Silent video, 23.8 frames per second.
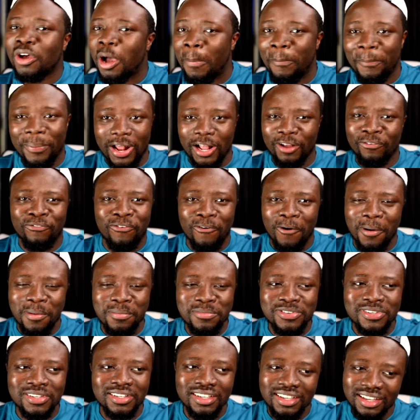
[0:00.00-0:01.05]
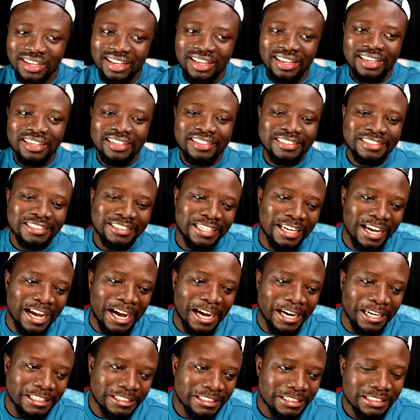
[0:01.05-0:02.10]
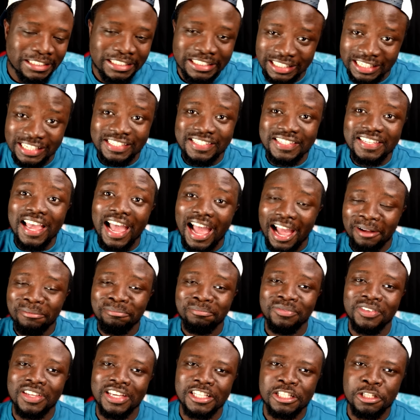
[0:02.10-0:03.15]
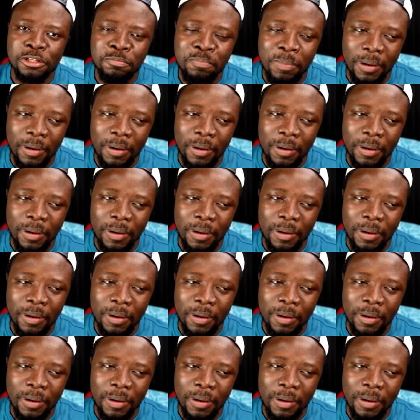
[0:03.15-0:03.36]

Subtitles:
all platforms. Yeah. This year, it's